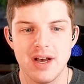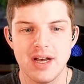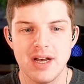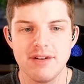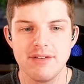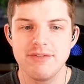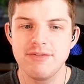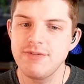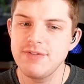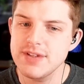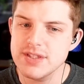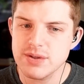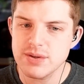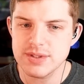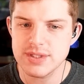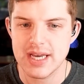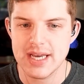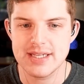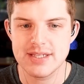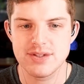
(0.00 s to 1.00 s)
Physical
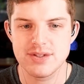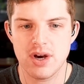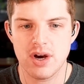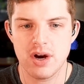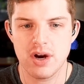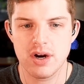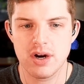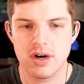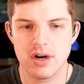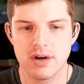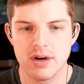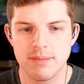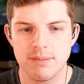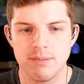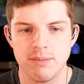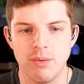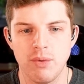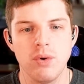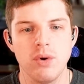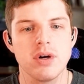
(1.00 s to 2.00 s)
dice are
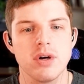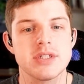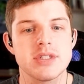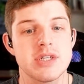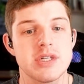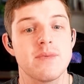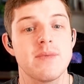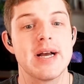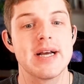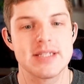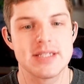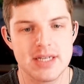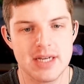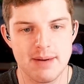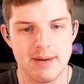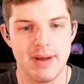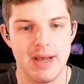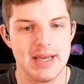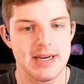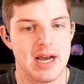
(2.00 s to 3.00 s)
more direct
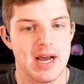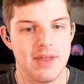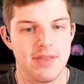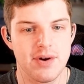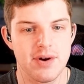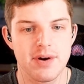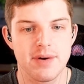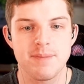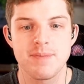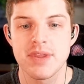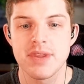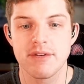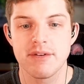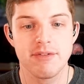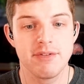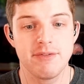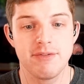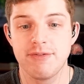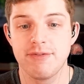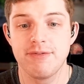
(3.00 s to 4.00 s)
combat, either
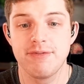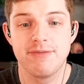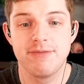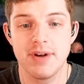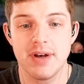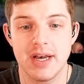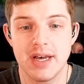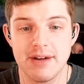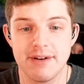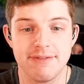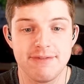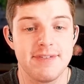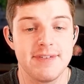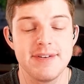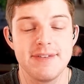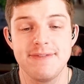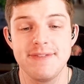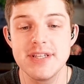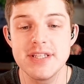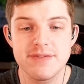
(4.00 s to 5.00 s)

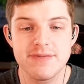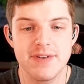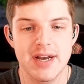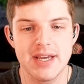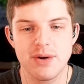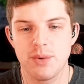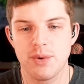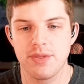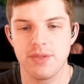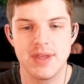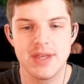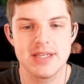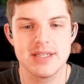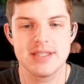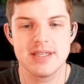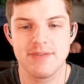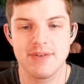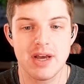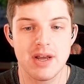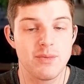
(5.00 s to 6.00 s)
fist fight or things
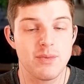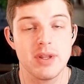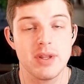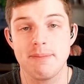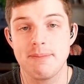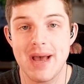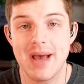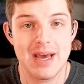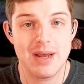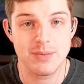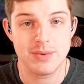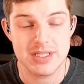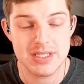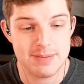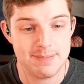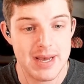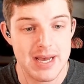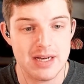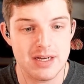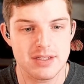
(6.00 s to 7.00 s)
have gotten really bad with
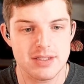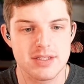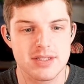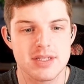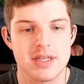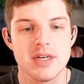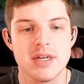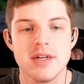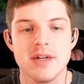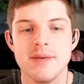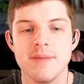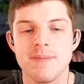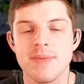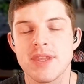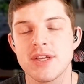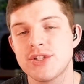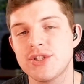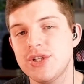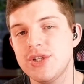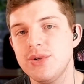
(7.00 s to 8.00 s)
spells.
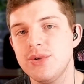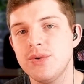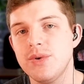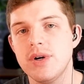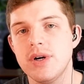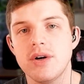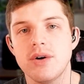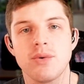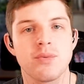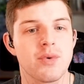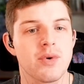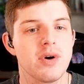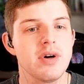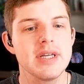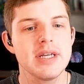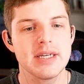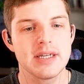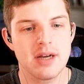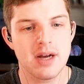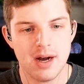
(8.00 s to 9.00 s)
To roll
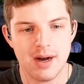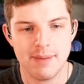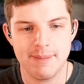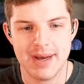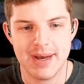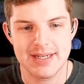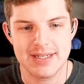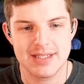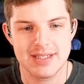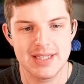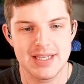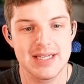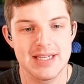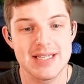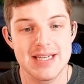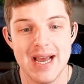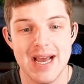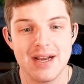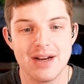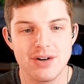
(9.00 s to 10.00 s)
in combat, the
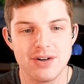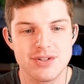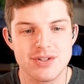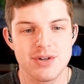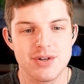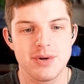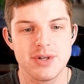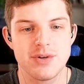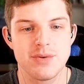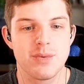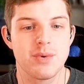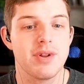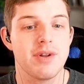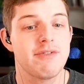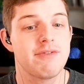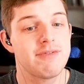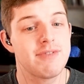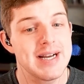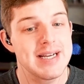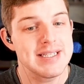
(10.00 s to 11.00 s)
attacker is going to roll a
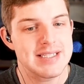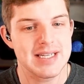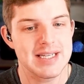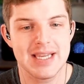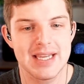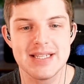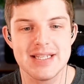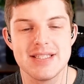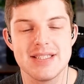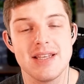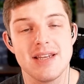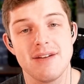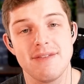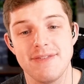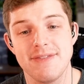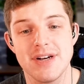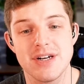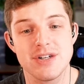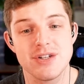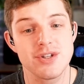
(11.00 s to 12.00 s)
fight against the
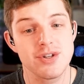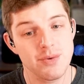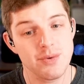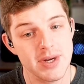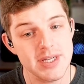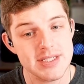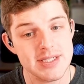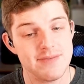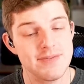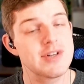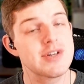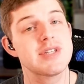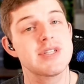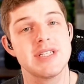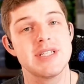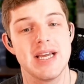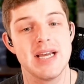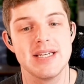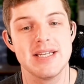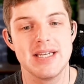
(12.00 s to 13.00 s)
defender's grit if they're
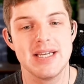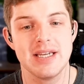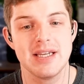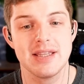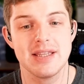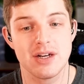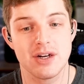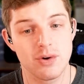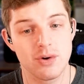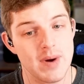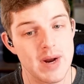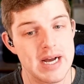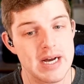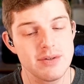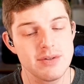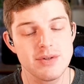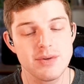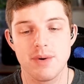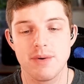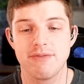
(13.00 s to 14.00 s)
standing their
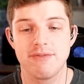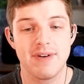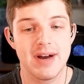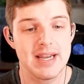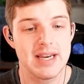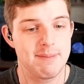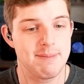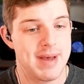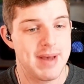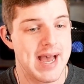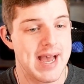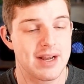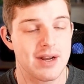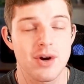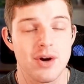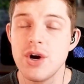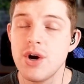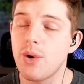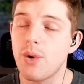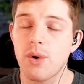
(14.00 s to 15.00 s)
ground or fighting back,
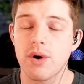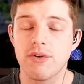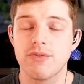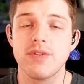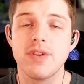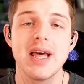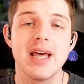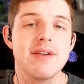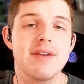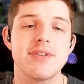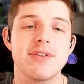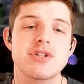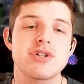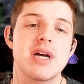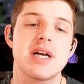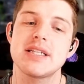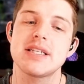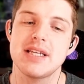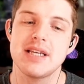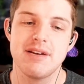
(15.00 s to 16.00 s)
or flight if they're
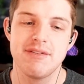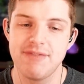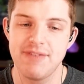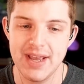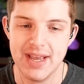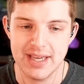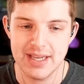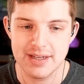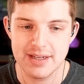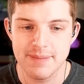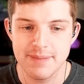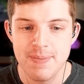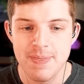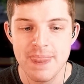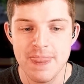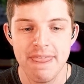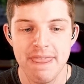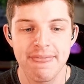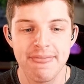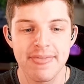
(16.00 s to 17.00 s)
trying to evade.
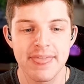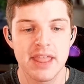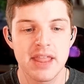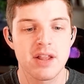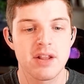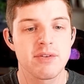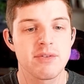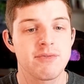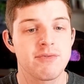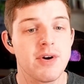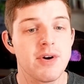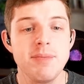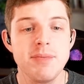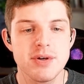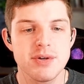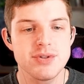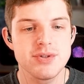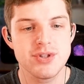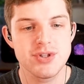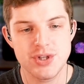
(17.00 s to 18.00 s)
From
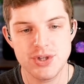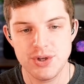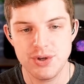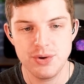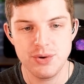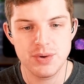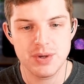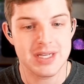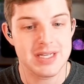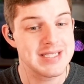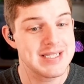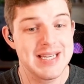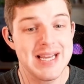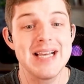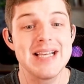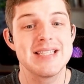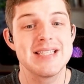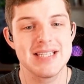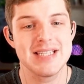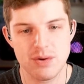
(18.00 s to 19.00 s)
those two
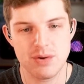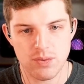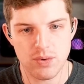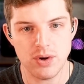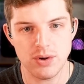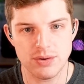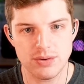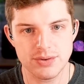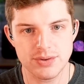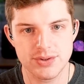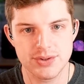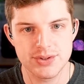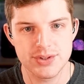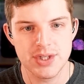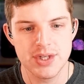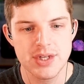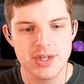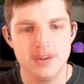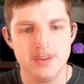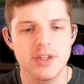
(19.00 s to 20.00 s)
contested rolls,
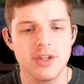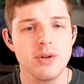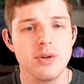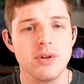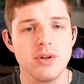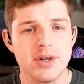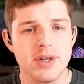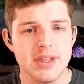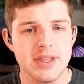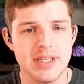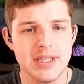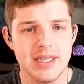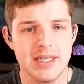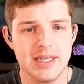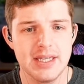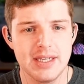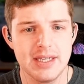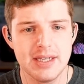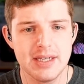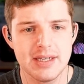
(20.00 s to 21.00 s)
you look at
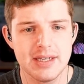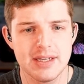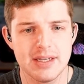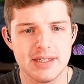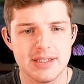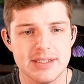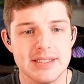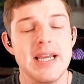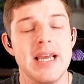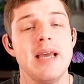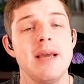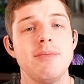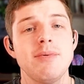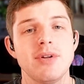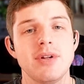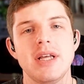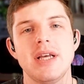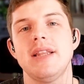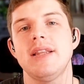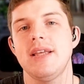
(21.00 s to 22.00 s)
the
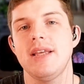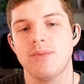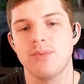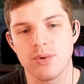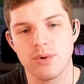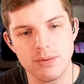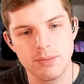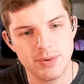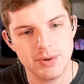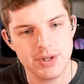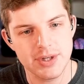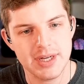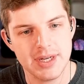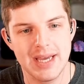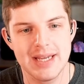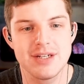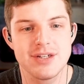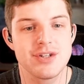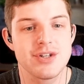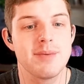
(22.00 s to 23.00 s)
table in the rule book
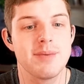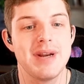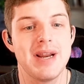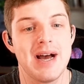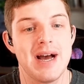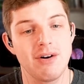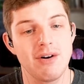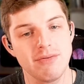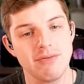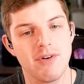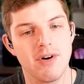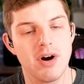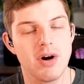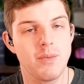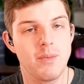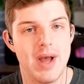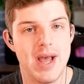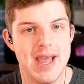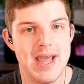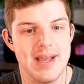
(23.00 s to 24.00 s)
and determine how far
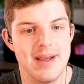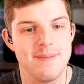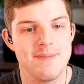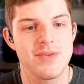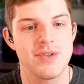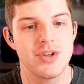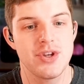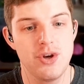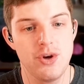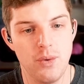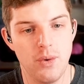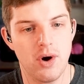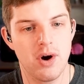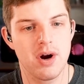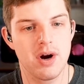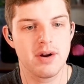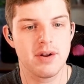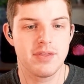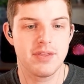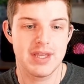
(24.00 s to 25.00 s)
away you
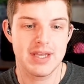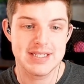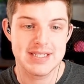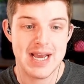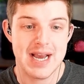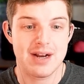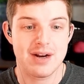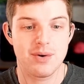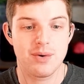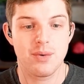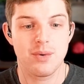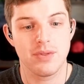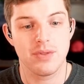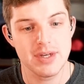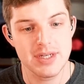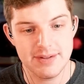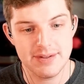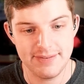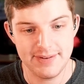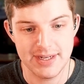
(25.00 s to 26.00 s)
are, the attacker or the
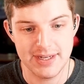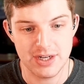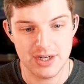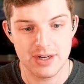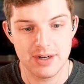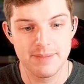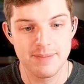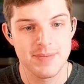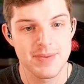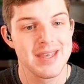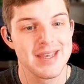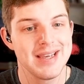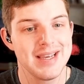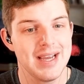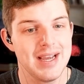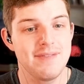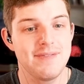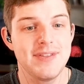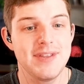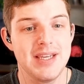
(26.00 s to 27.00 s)
defender.
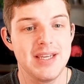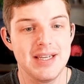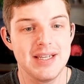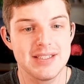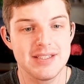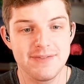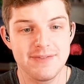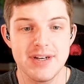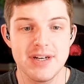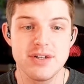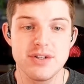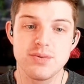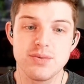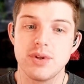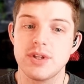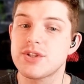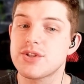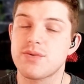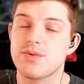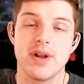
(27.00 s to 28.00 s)
If the defender's
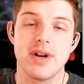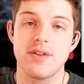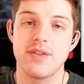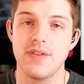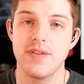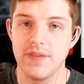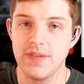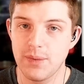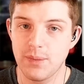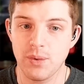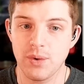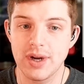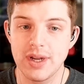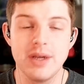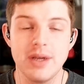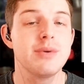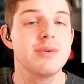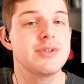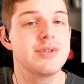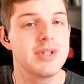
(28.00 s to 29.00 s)
roll is greater than or
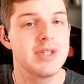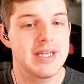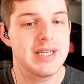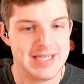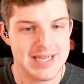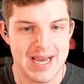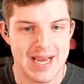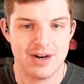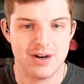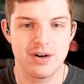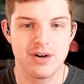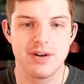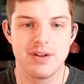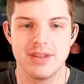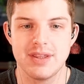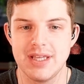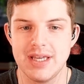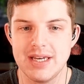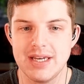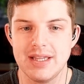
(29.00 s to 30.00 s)
equal to the attacker,
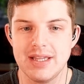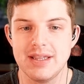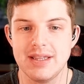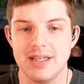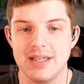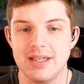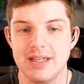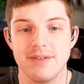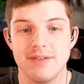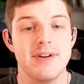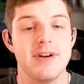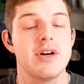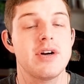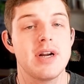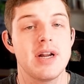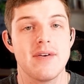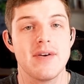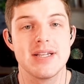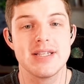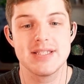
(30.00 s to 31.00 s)
then the defender
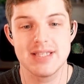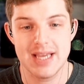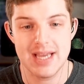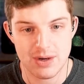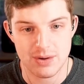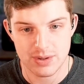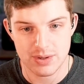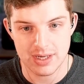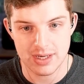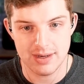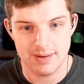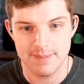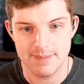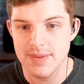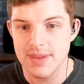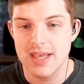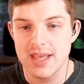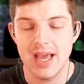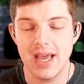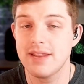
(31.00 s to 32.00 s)
narrates the outcome
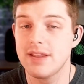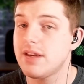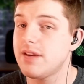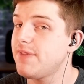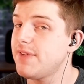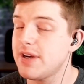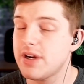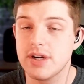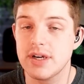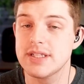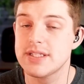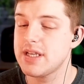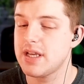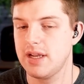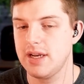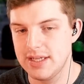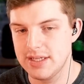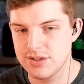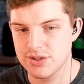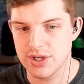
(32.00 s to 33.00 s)
and the defender is
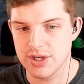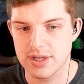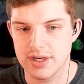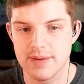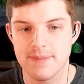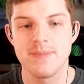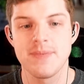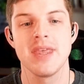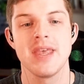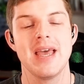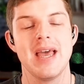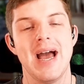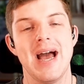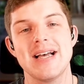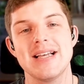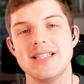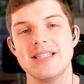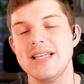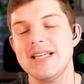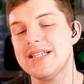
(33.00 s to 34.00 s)
uninjured.
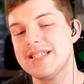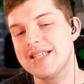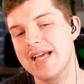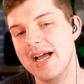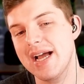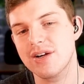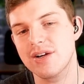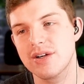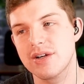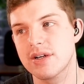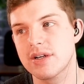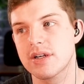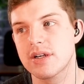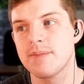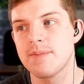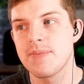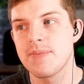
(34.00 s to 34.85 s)
As the attacker